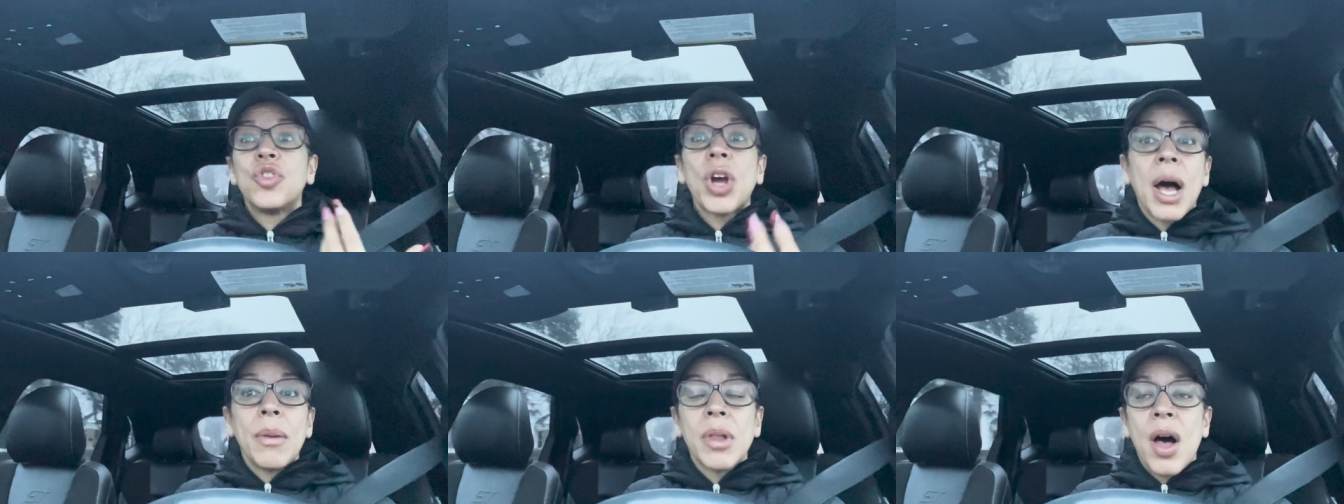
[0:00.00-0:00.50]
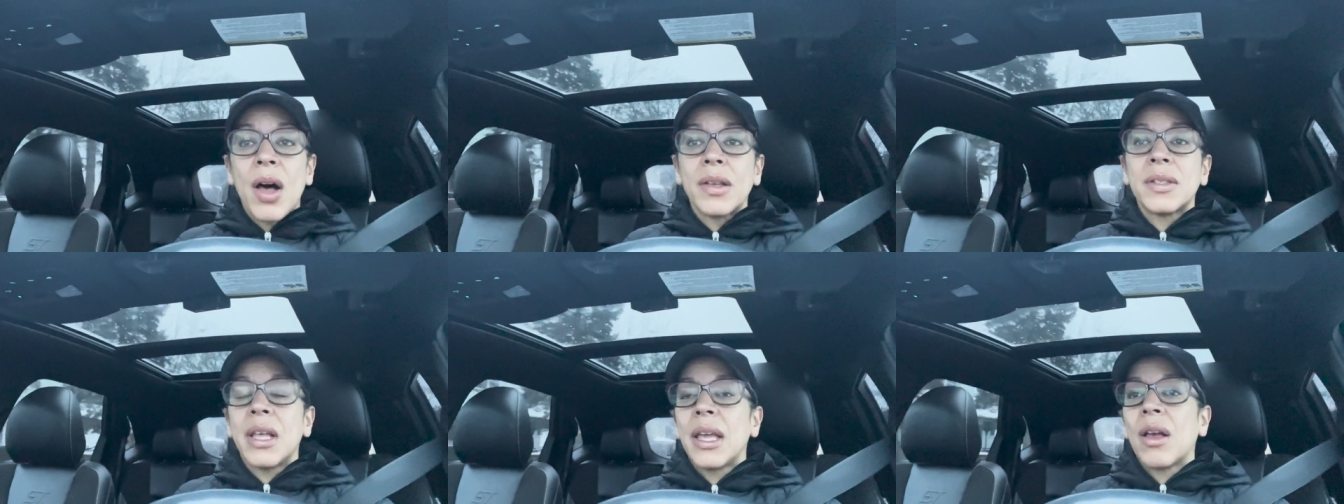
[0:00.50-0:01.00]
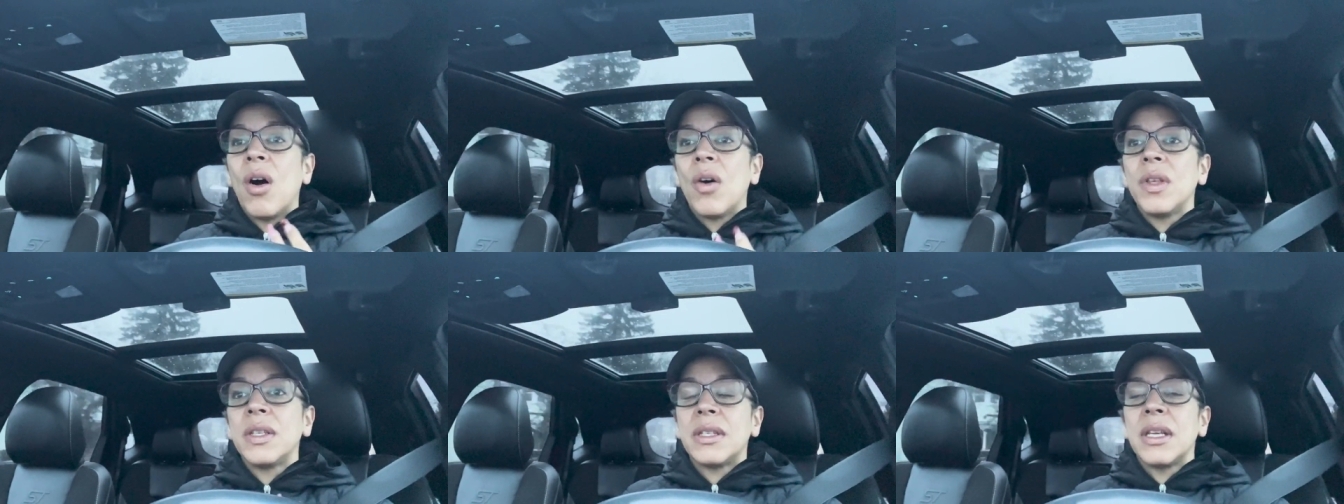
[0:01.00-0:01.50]
job loss like all
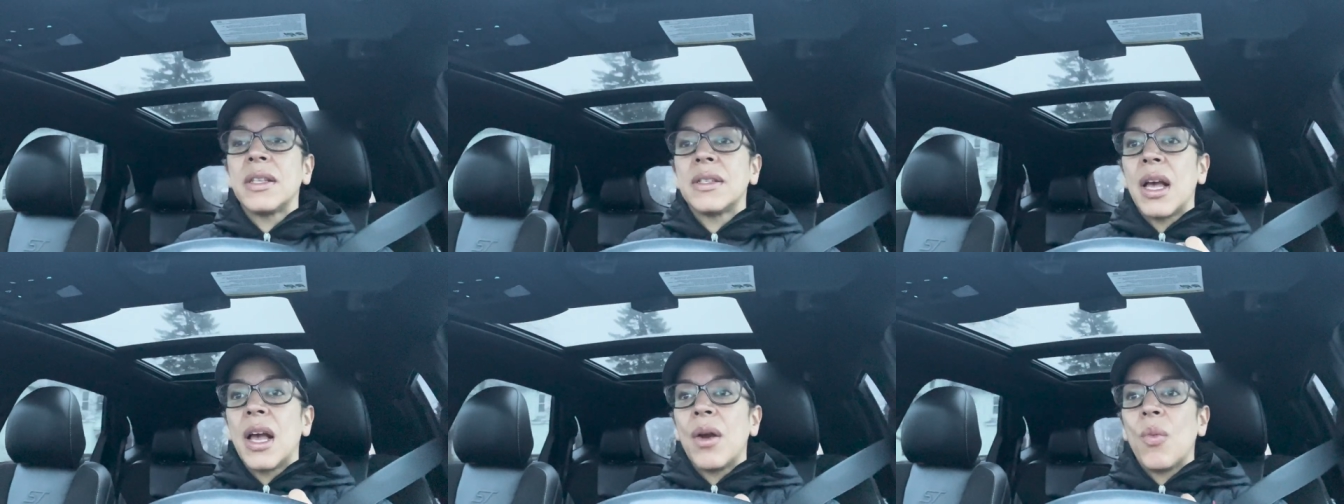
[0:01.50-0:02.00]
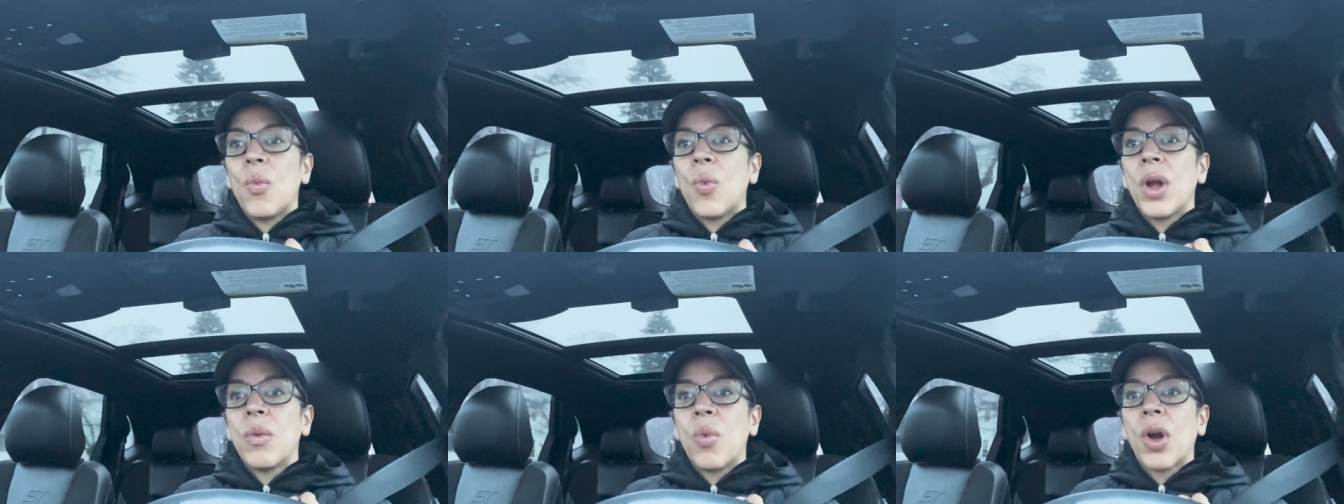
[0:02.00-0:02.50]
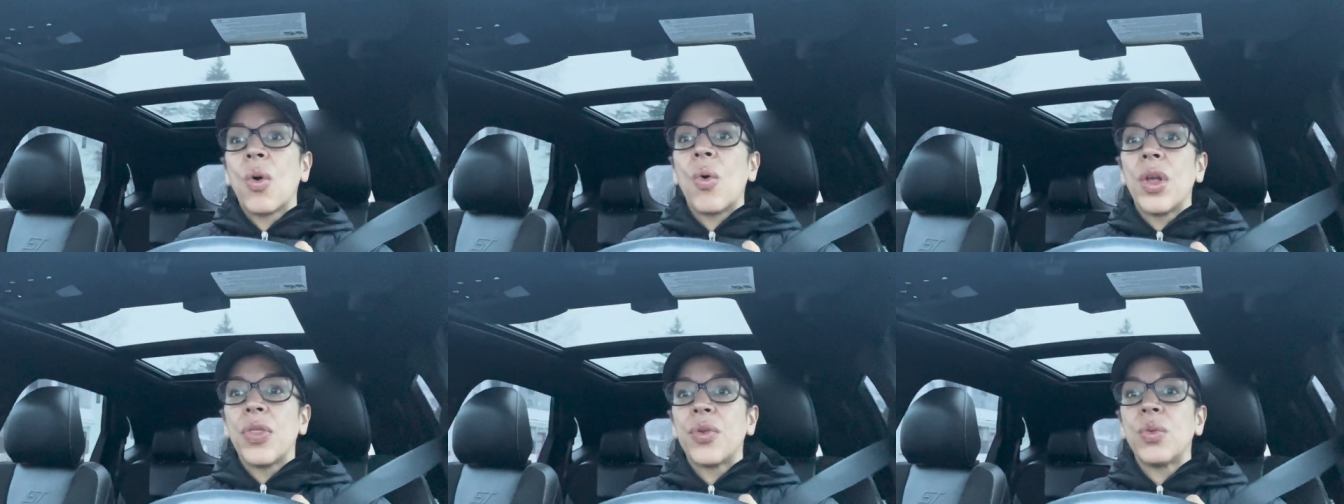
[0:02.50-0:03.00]
these things that we're
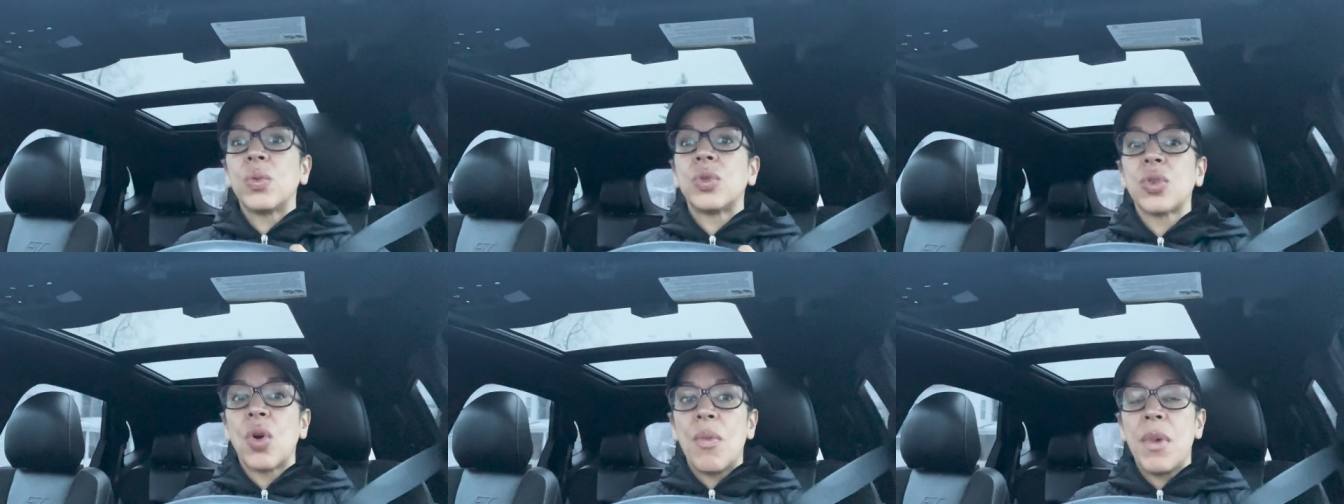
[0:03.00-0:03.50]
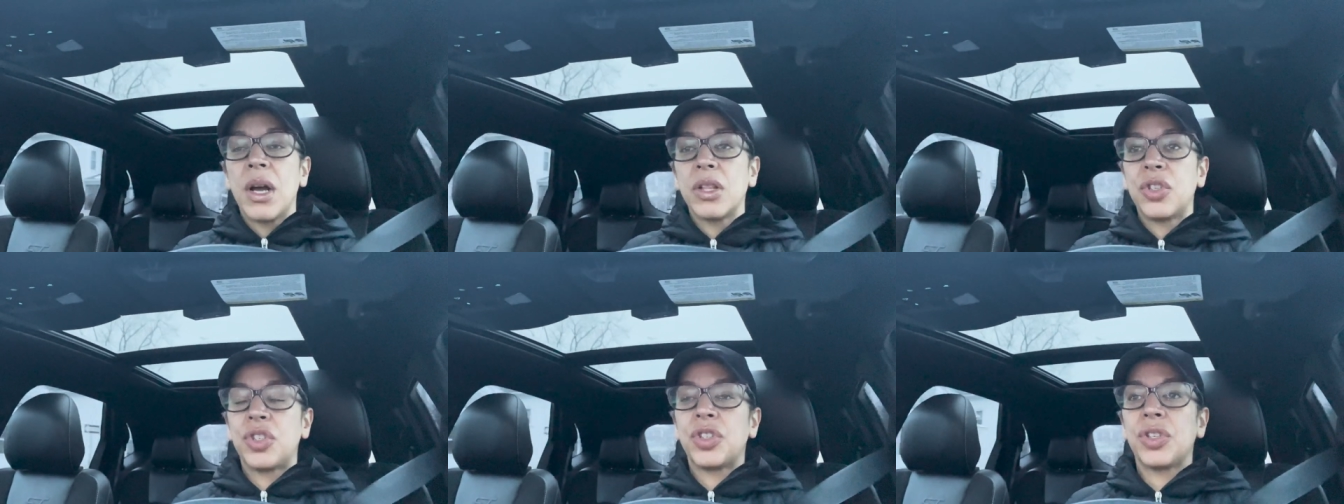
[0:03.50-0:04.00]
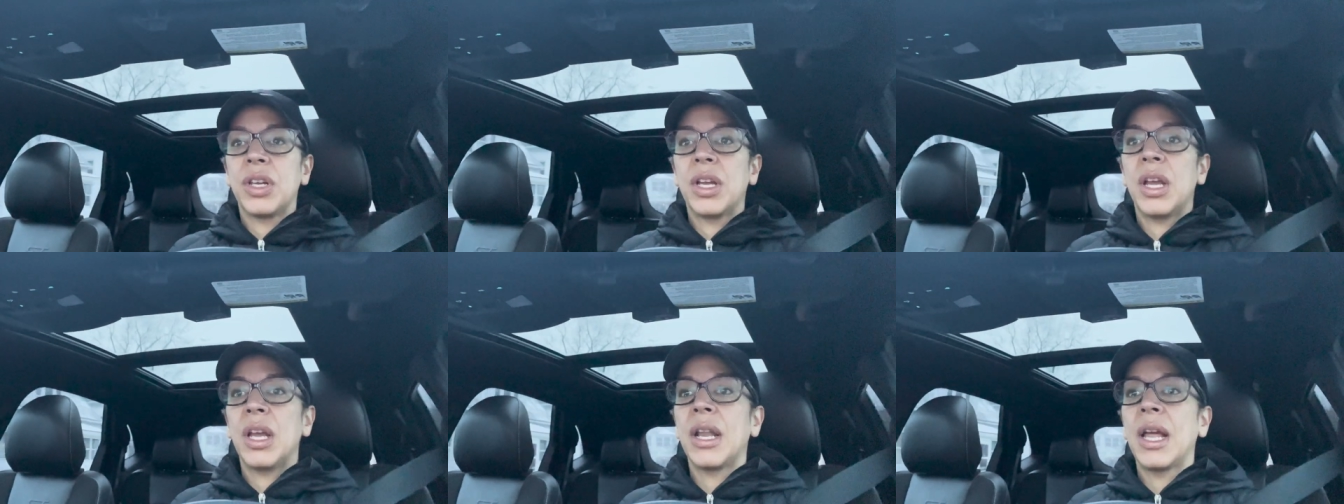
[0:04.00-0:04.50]
going through so much
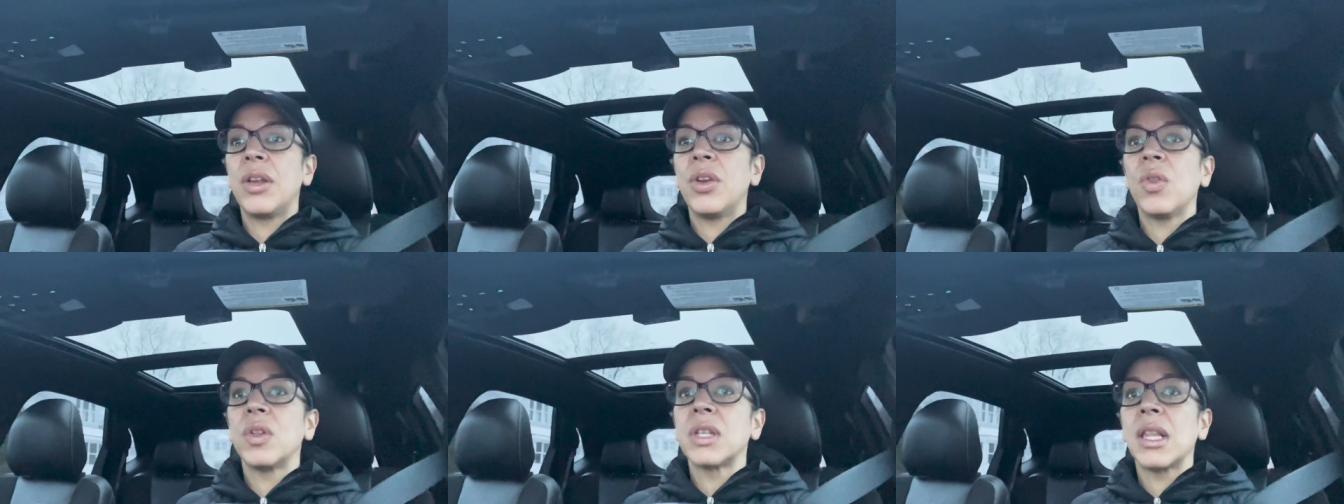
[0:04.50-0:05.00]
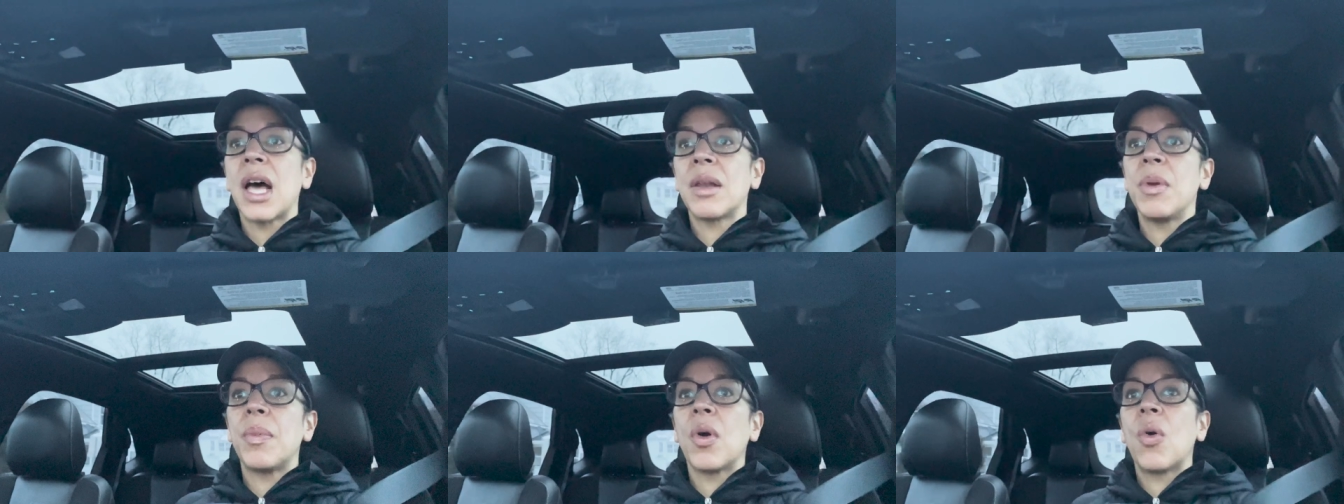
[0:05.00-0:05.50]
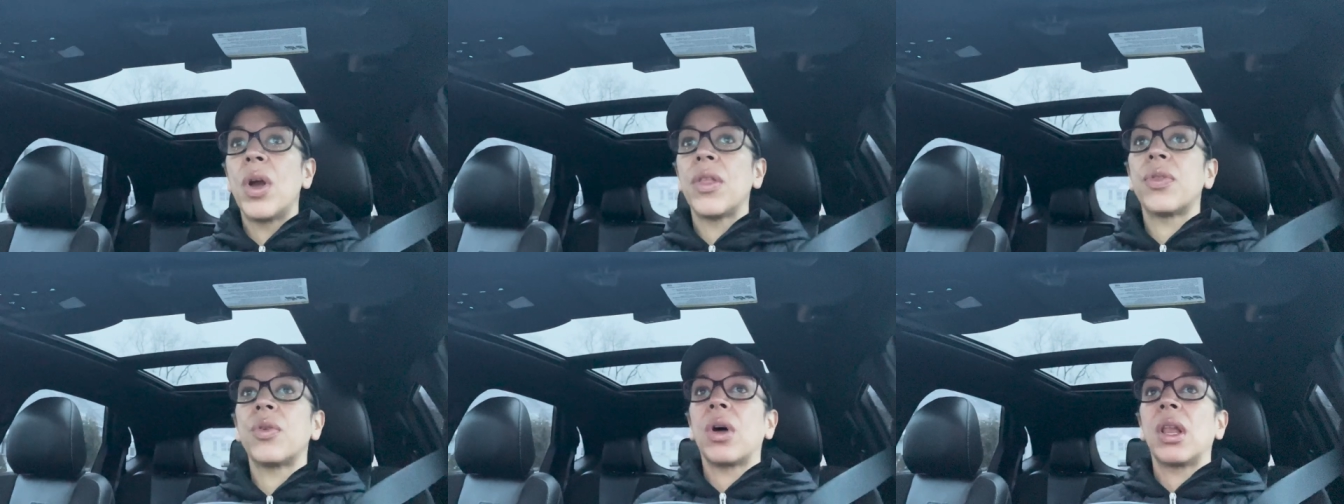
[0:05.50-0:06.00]
and i know there's a lot of people going
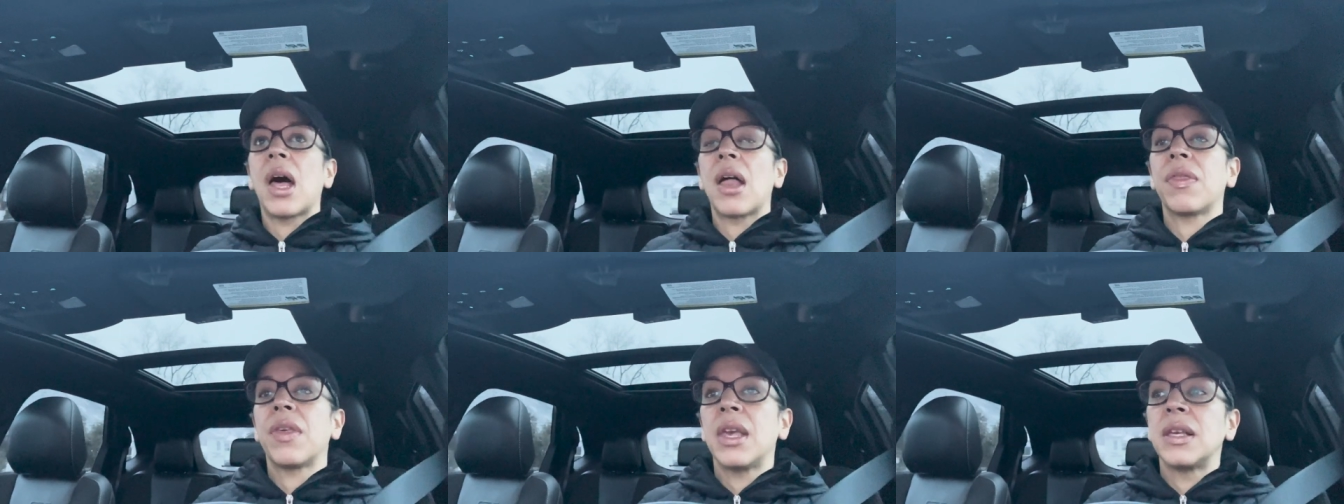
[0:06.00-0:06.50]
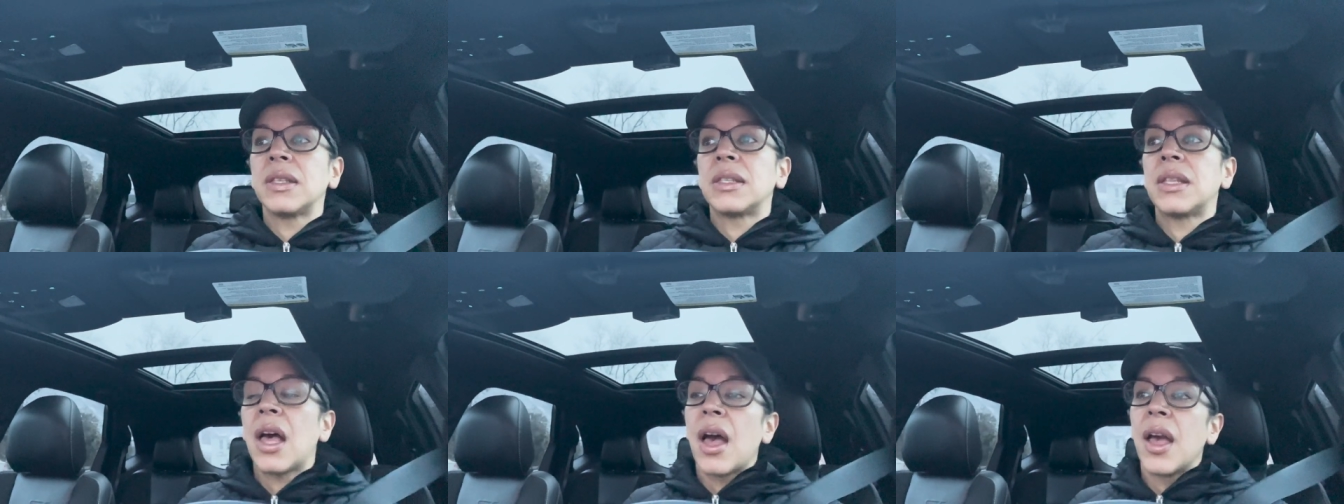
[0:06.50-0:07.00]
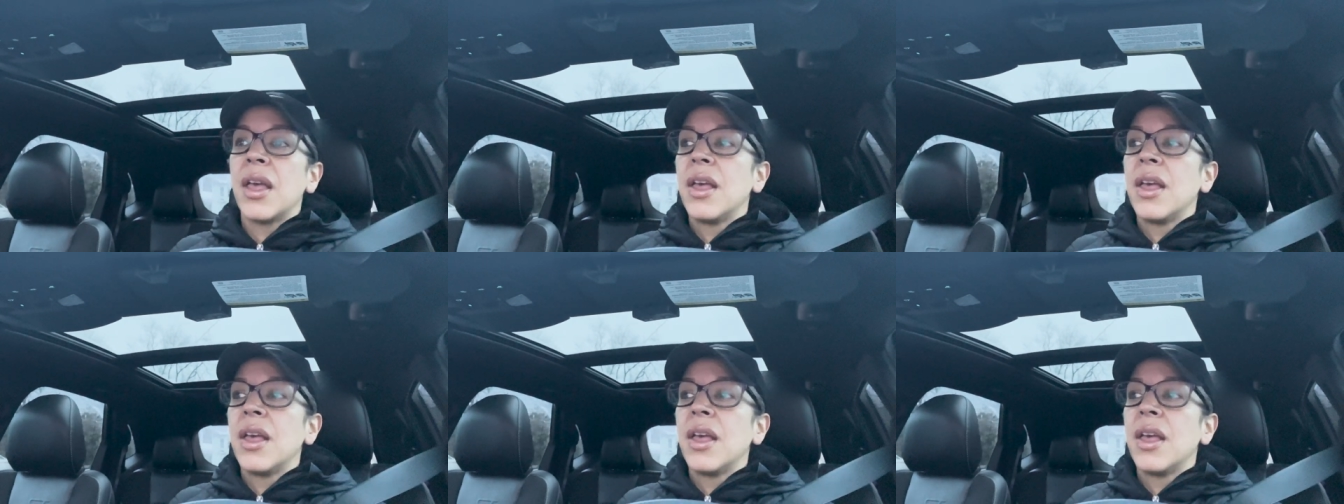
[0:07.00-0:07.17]
through a lot of things that